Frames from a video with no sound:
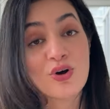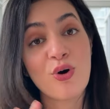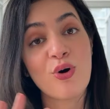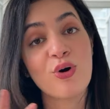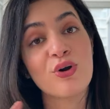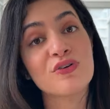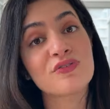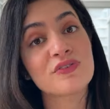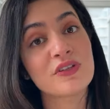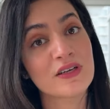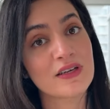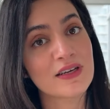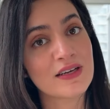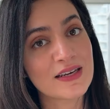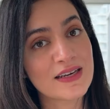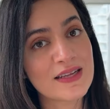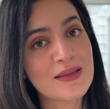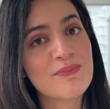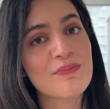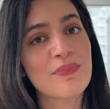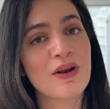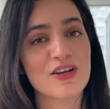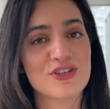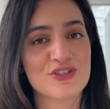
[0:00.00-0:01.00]
all of the
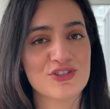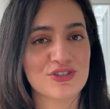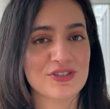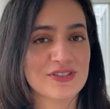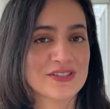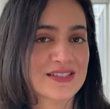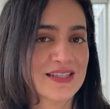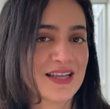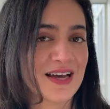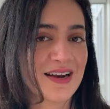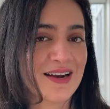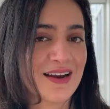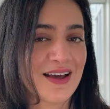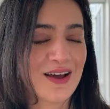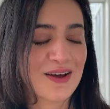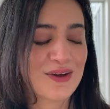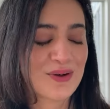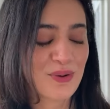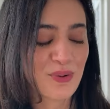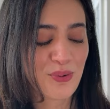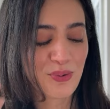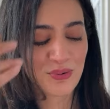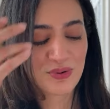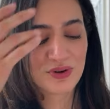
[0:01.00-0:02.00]
cream blushes that I
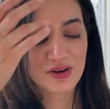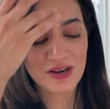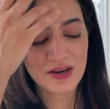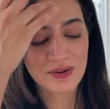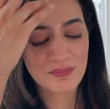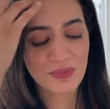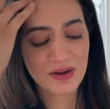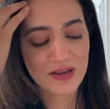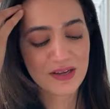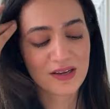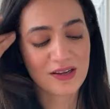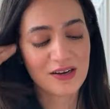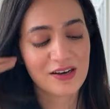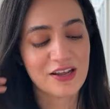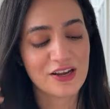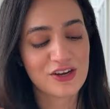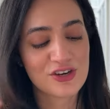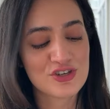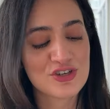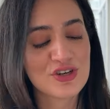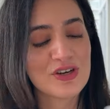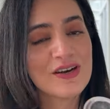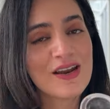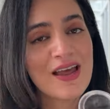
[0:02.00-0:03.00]
own in my
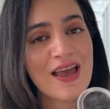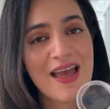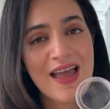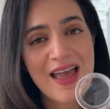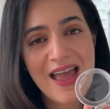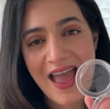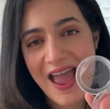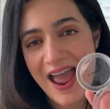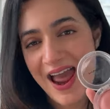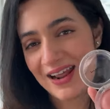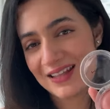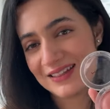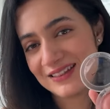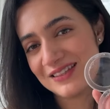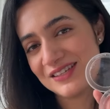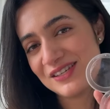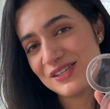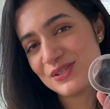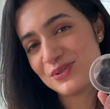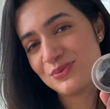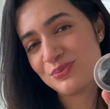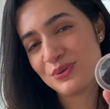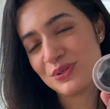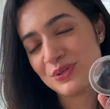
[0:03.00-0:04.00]
collection, and
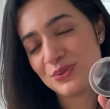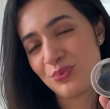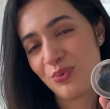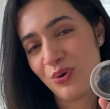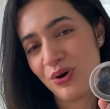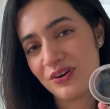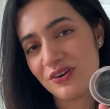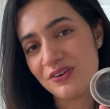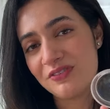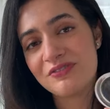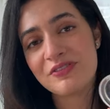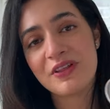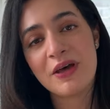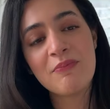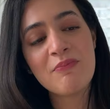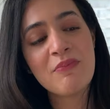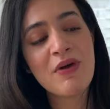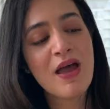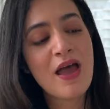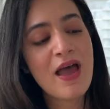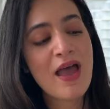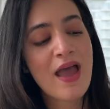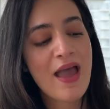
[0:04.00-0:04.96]
this was one of them.